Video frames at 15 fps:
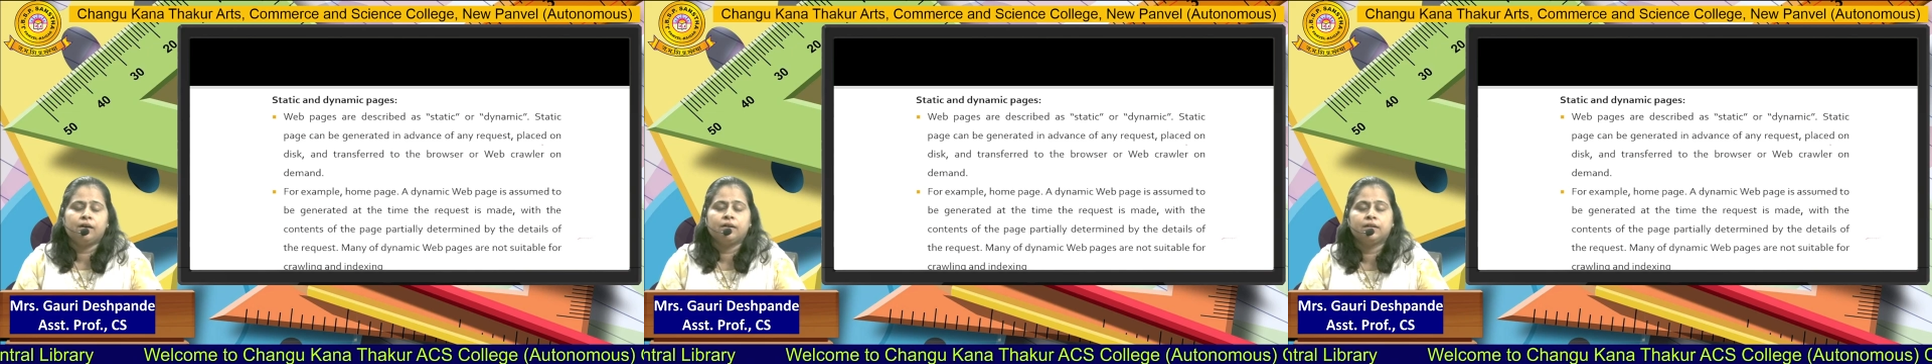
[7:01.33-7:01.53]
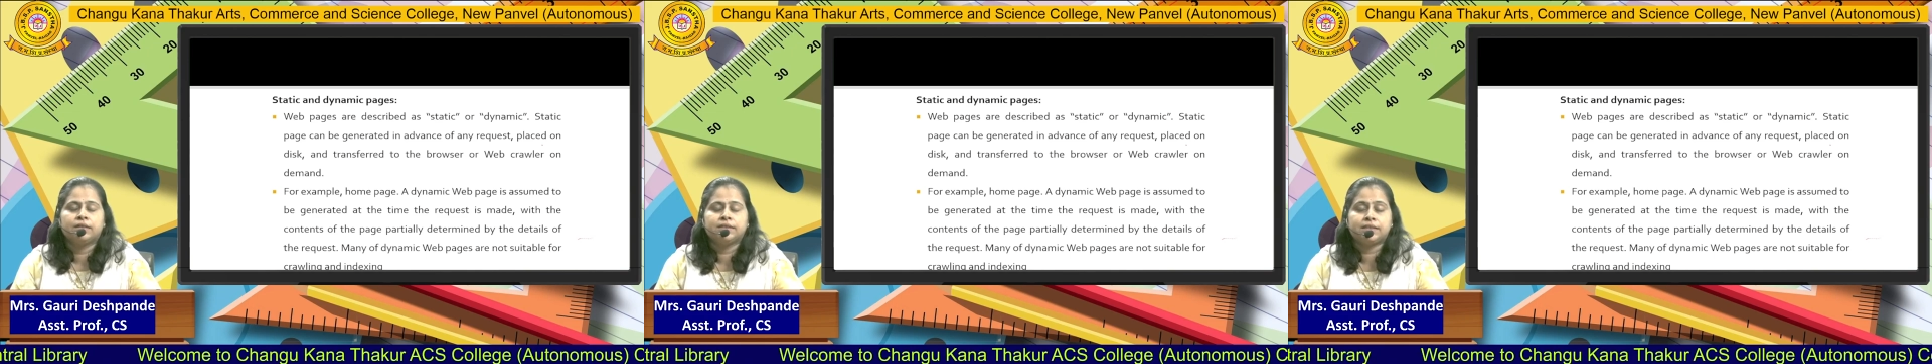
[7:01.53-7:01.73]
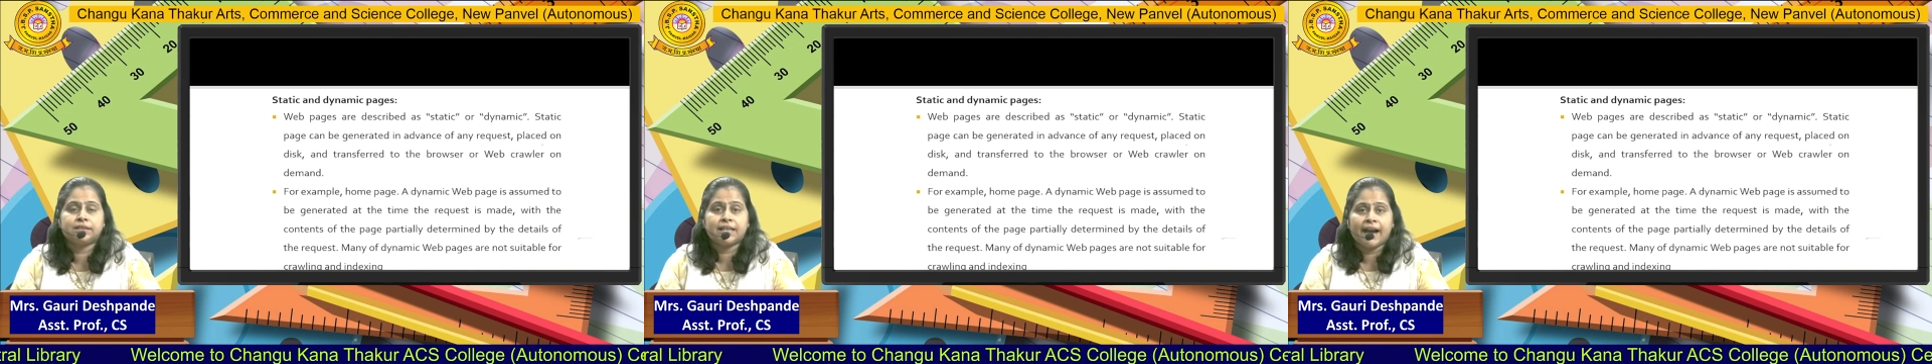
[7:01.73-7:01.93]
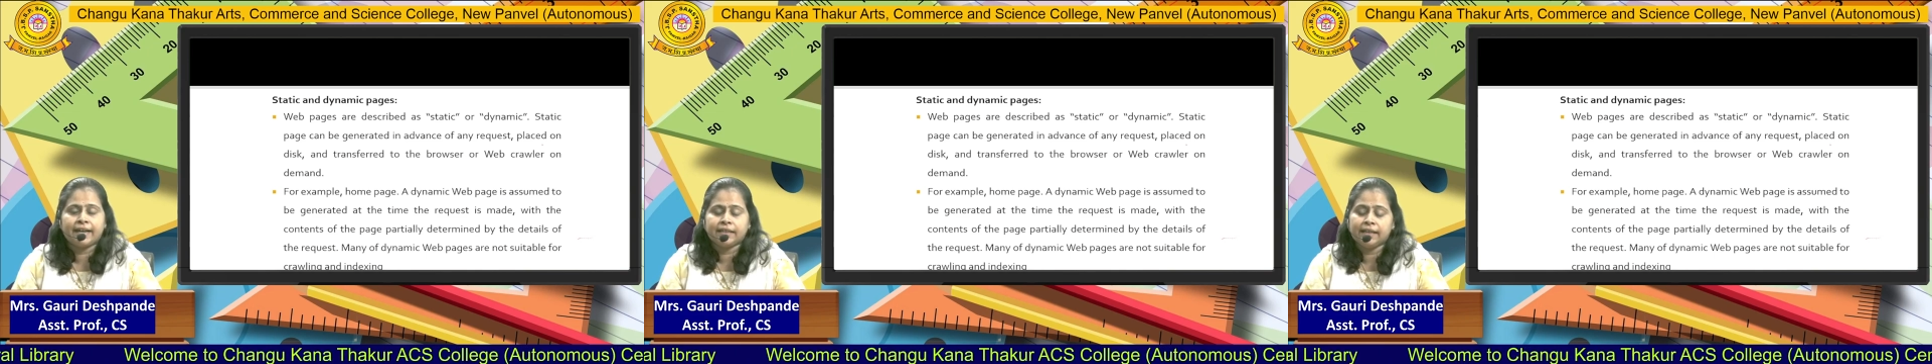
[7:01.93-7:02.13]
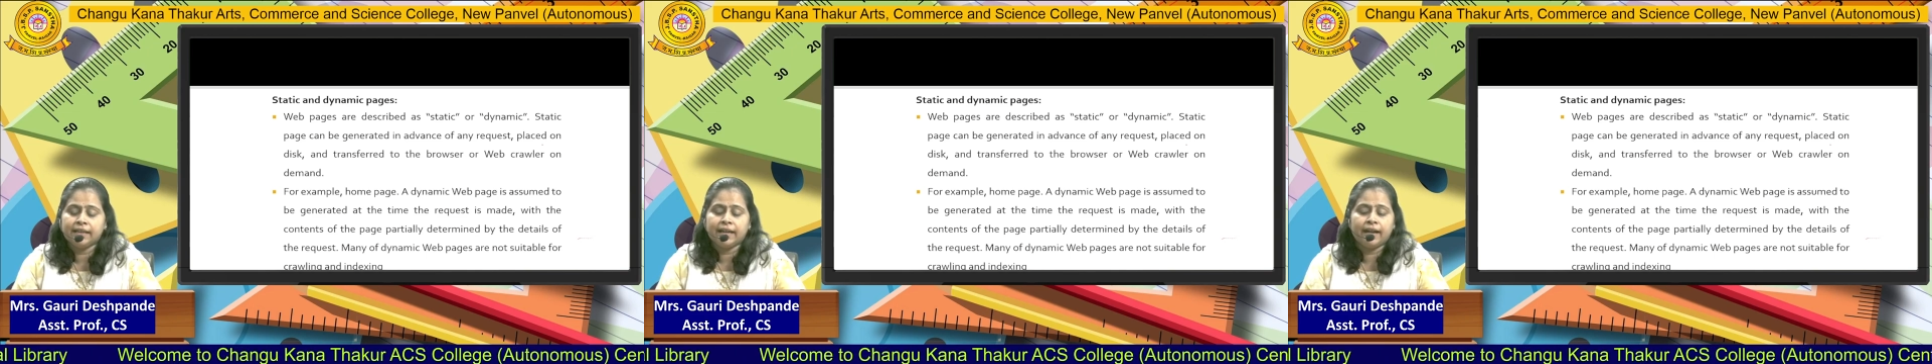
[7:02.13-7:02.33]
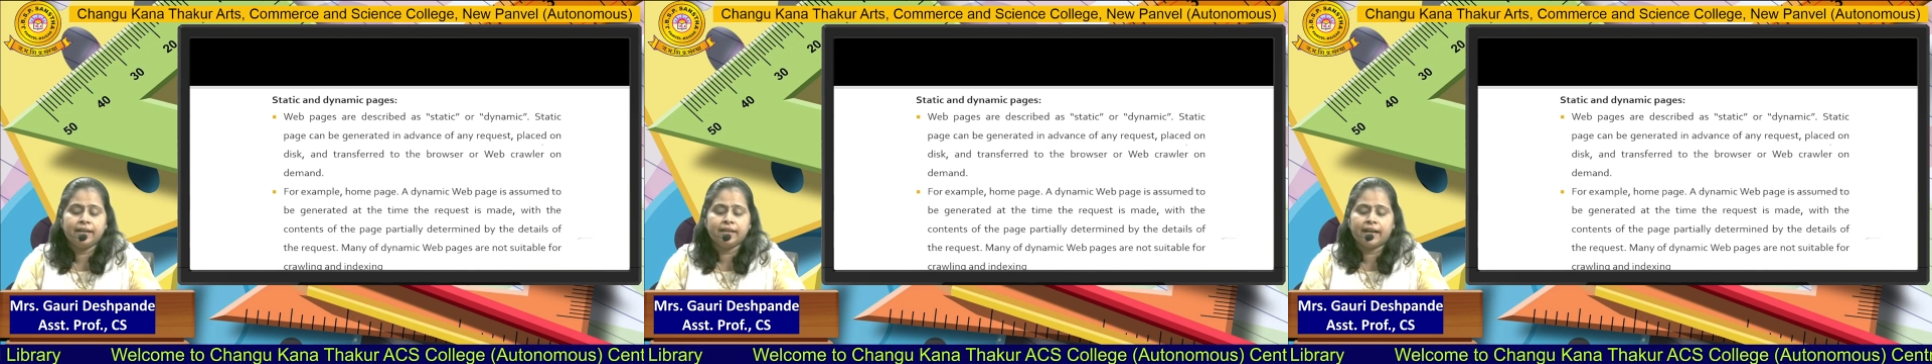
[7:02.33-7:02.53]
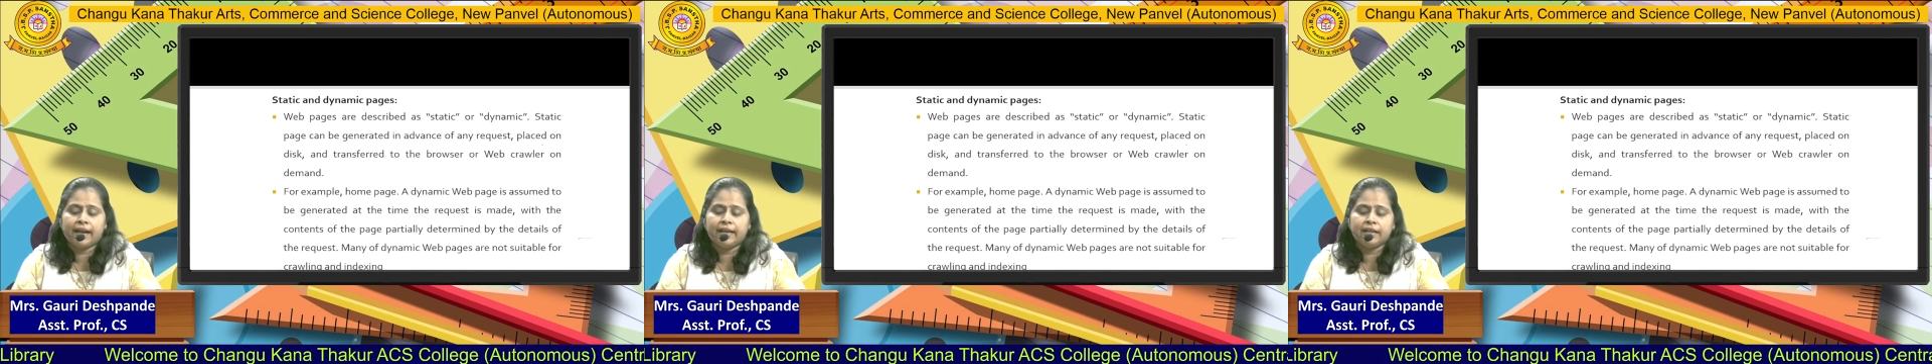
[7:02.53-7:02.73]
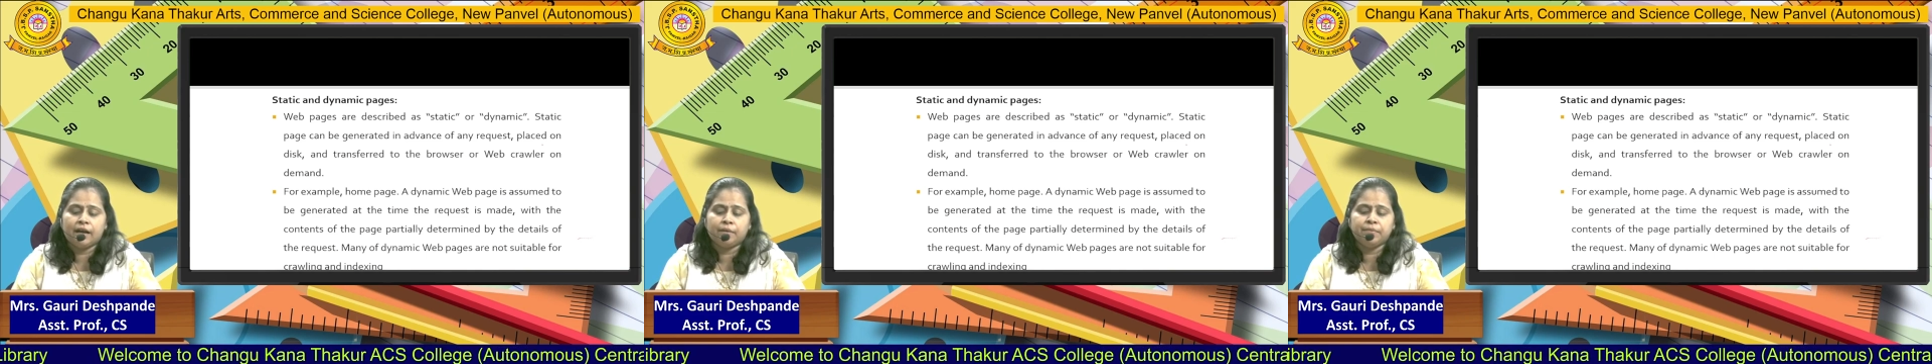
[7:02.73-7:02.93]
static and
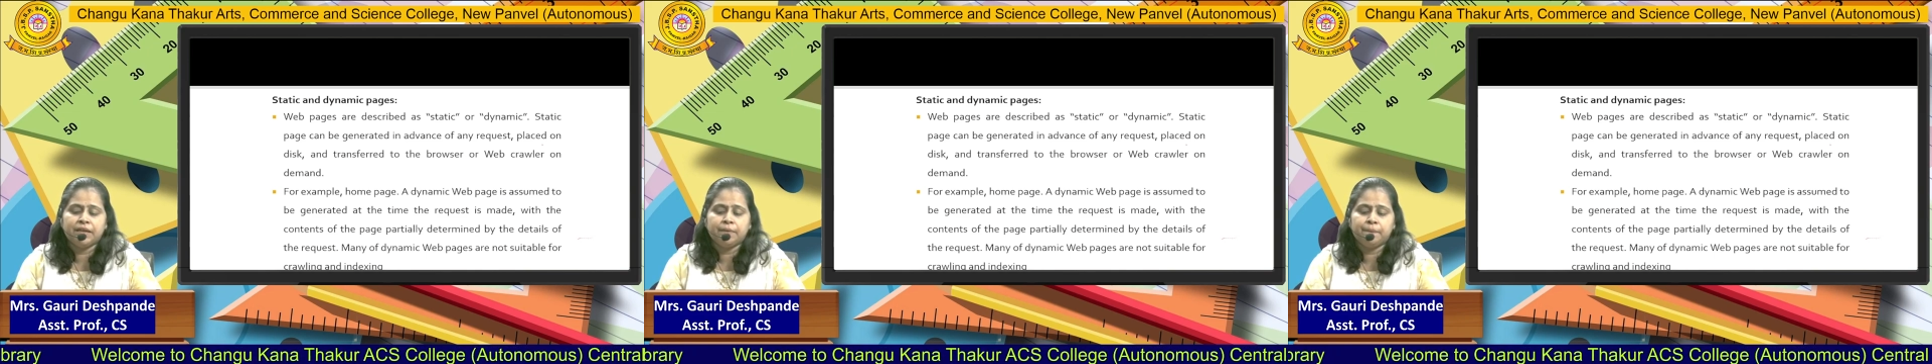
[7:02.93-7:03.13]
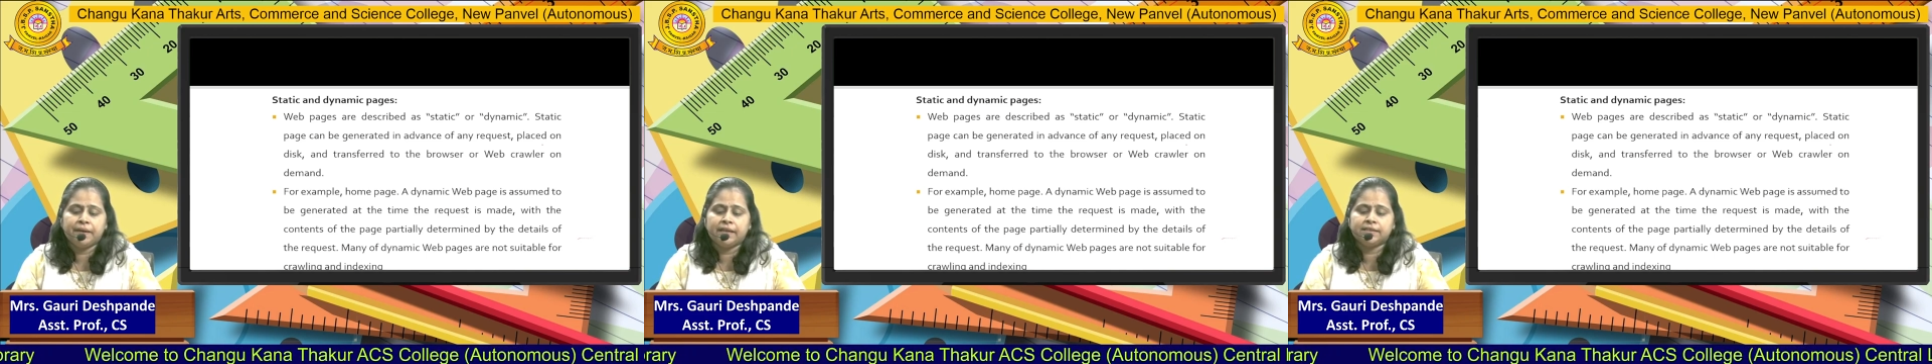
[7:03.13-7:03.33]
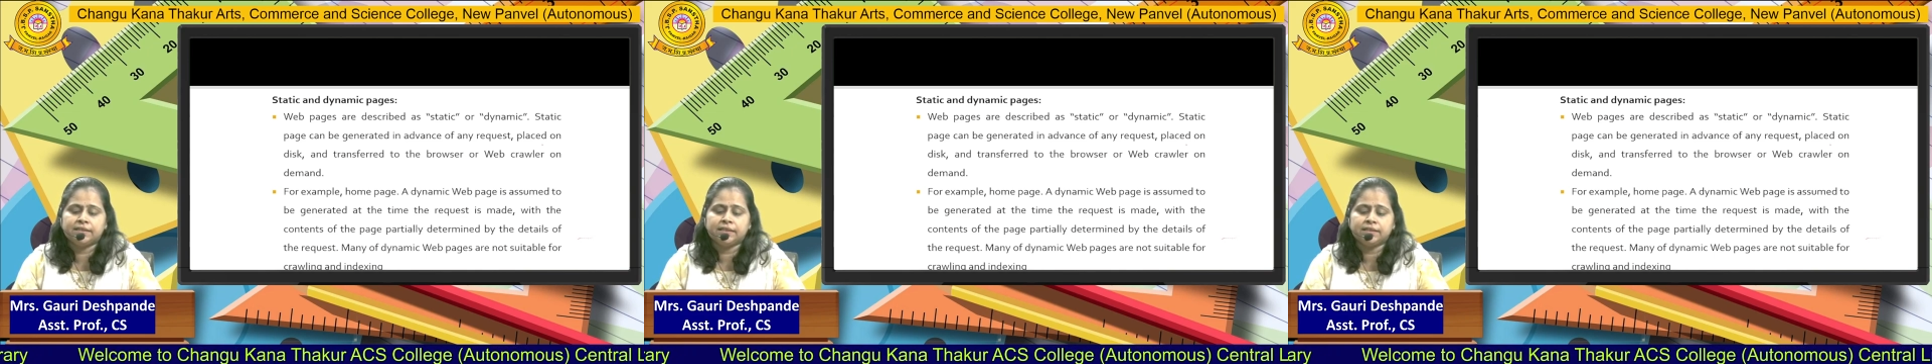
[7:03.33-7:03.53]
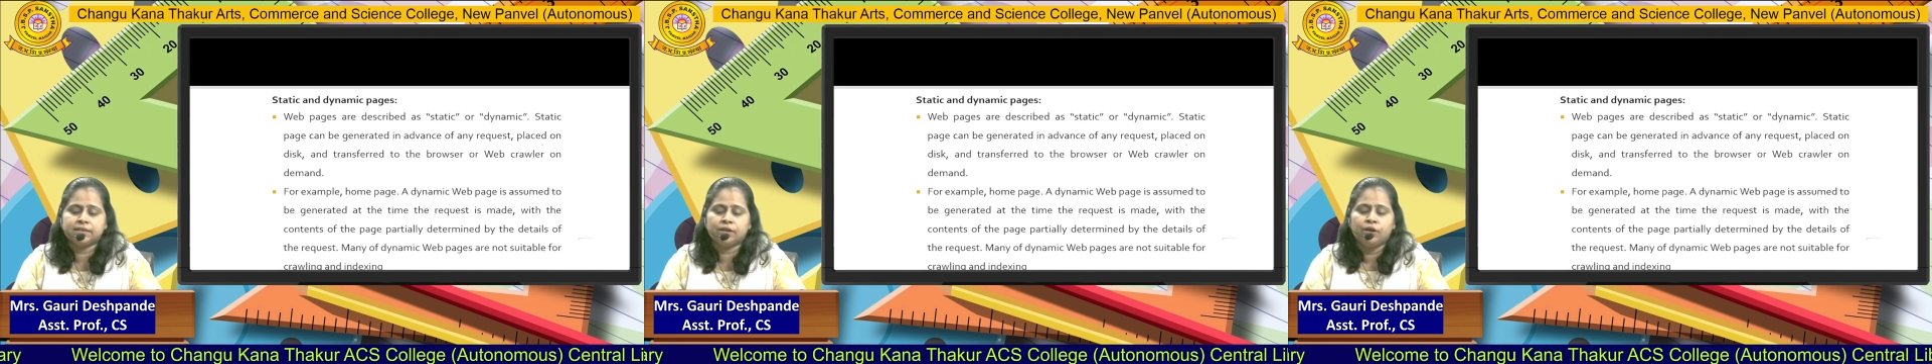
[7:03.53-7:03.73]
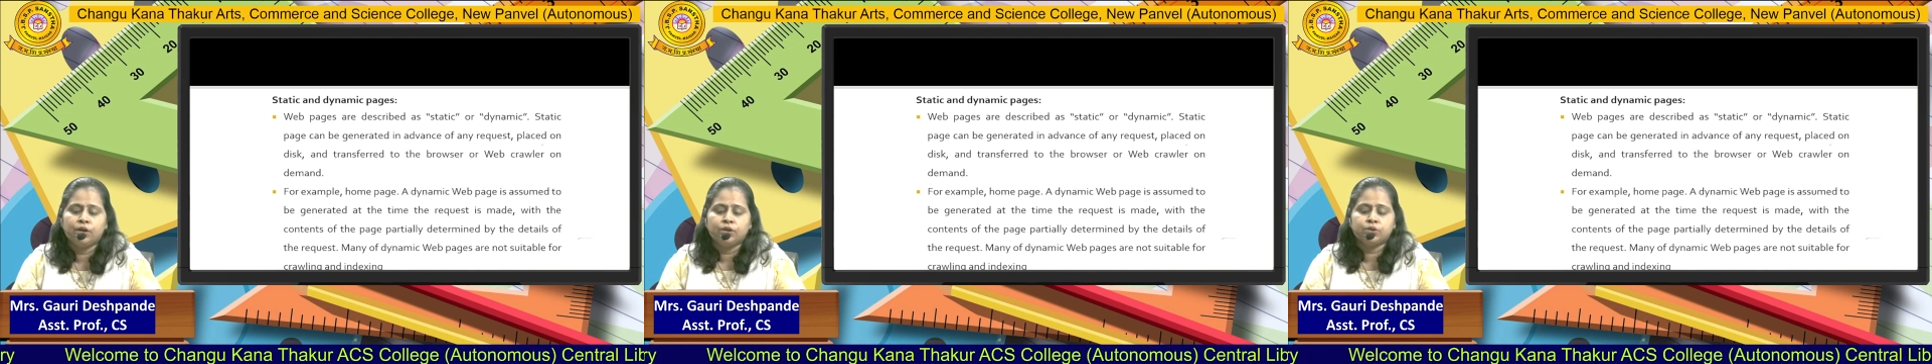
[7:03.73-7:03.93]
dynamic pages